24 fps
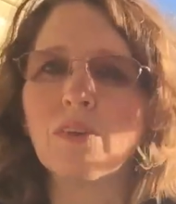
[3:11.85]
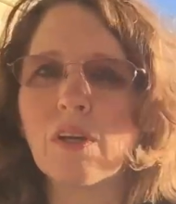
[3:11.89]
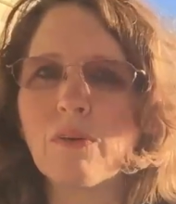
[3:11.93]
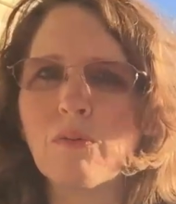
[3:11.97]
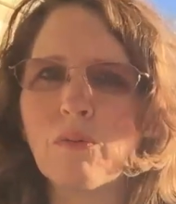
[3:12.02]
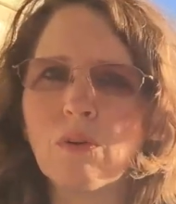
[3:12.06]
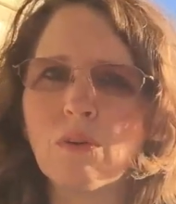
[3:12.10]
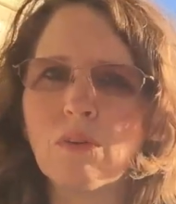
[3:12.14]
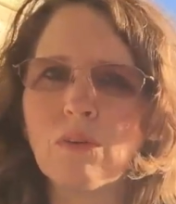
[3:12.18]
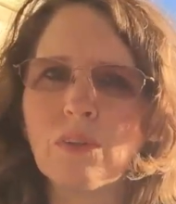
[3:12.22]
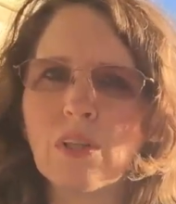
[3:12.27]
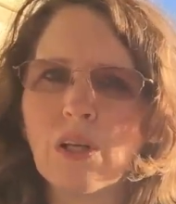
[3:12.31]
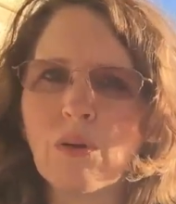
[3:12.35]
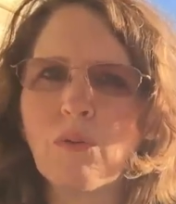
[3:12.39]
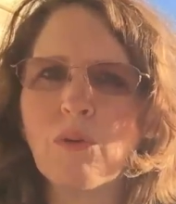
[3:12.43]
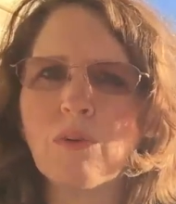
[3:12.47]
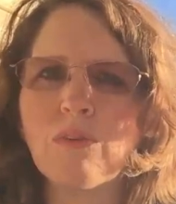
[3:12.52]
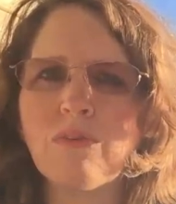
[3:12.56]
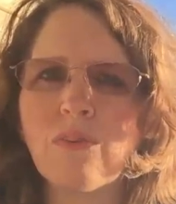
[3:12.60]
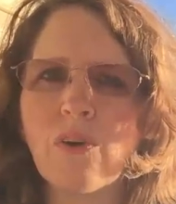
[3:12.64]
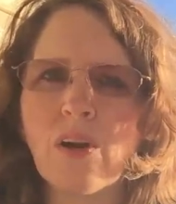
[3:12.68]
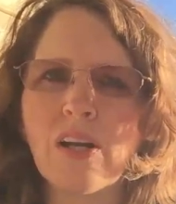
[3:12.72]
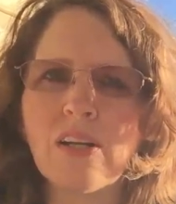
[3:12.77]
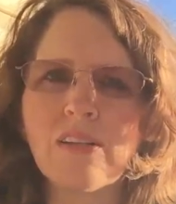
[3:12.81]
They were
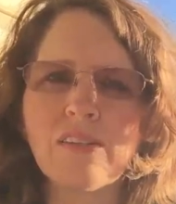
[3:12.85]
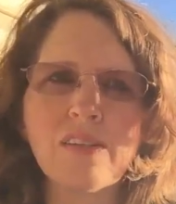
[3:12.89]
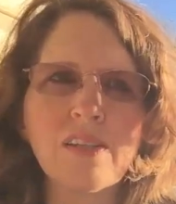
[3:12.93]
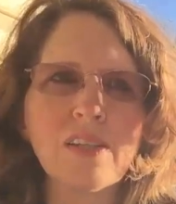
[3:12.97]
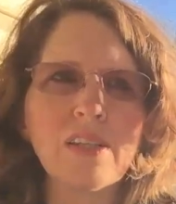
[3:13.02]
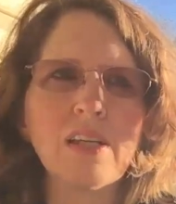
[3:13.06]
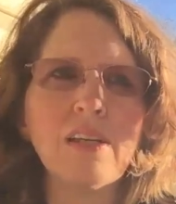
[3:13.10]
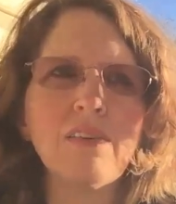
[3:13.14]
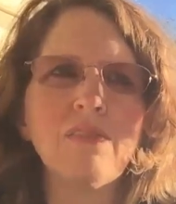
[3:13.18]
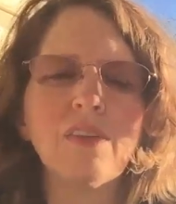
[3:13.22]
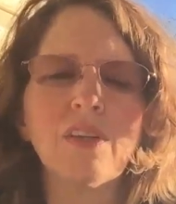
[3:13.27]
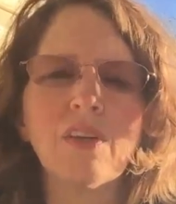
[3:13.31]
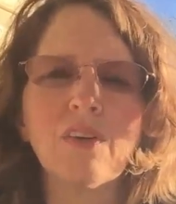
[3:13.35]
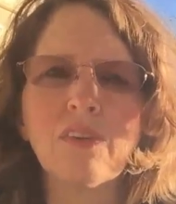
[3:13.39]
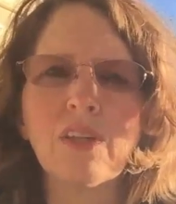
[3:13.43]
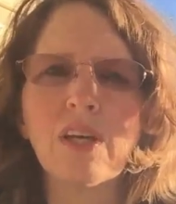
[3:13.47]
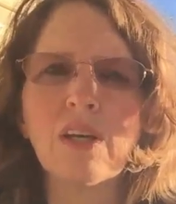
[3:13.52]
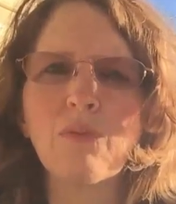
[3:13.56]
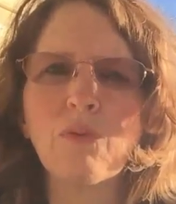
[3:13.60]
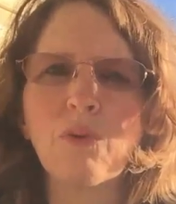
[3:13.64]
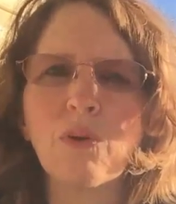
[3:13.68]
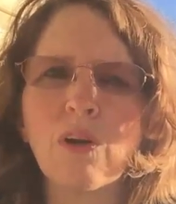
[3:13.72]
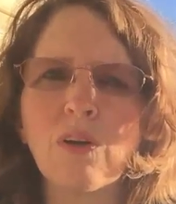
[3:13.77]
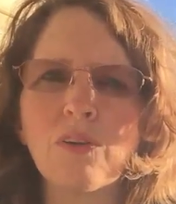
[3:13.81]
friends, and even though
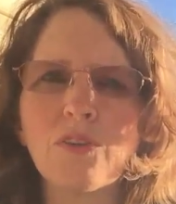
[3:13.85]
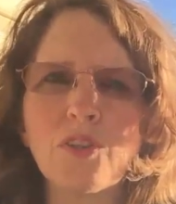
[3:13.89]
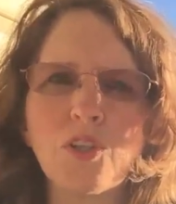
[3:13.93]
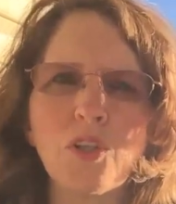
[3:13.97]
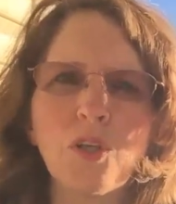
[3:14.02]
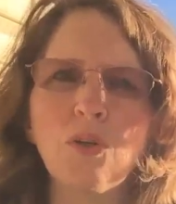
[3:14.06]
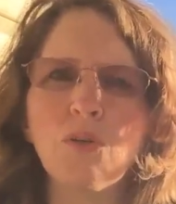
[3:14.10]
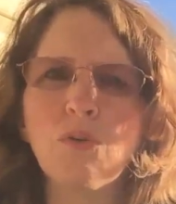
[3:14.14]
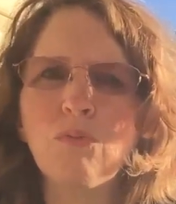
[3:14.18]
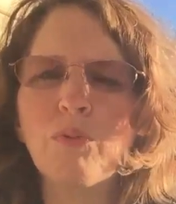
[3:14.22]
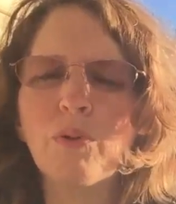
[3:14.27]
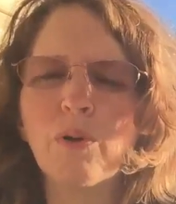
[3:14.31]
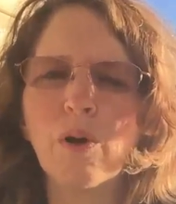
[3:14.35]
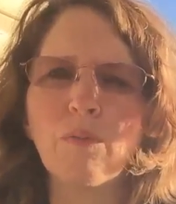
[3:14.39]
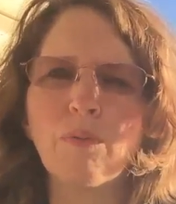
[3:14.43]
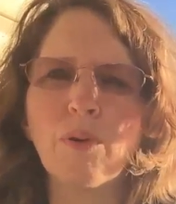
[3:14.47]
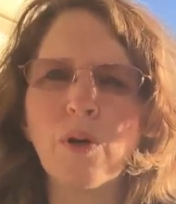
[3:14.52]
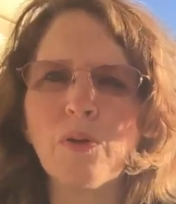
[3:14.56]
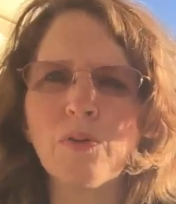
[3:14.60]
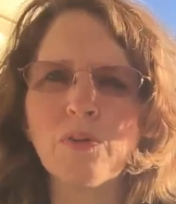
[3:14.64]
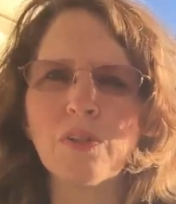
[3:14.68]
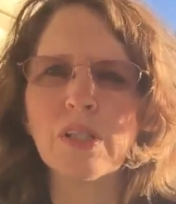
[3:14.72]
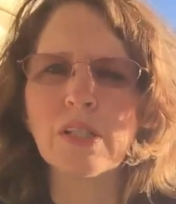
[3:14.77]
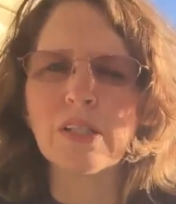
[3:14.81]
they were on two
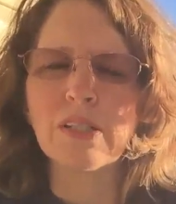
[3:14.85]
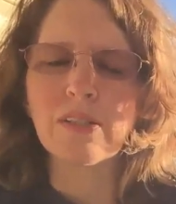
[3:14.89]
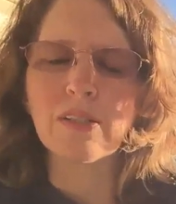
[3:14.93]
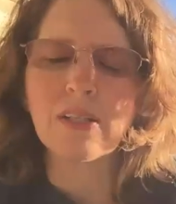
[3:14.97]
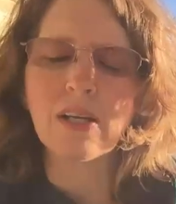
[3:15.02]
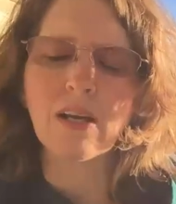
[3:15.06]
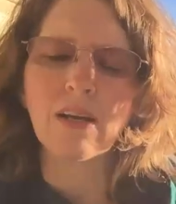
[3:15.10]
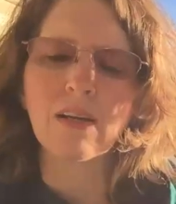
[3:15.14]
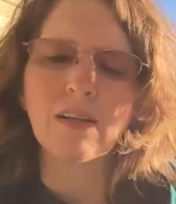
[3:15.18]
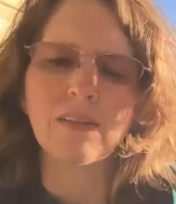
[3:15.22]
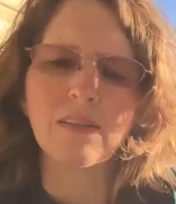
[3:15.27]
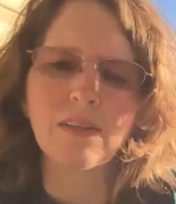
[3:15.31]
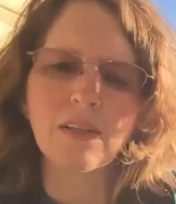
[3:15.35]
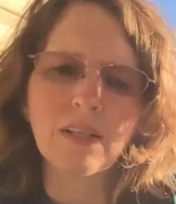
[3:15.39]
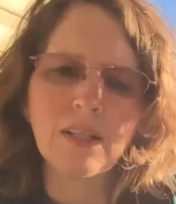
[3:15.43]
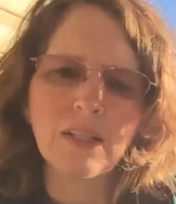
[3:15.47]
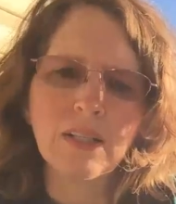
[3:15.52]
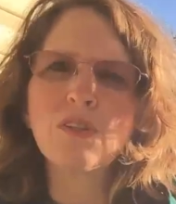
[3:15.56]
opposing sides.